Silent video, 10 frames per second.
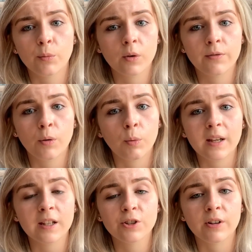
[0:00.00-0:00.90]
for
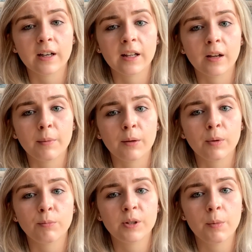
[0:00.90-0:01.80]
weeks, really. I mean,
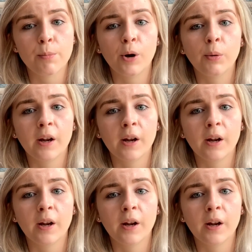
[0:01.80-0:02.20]
we broke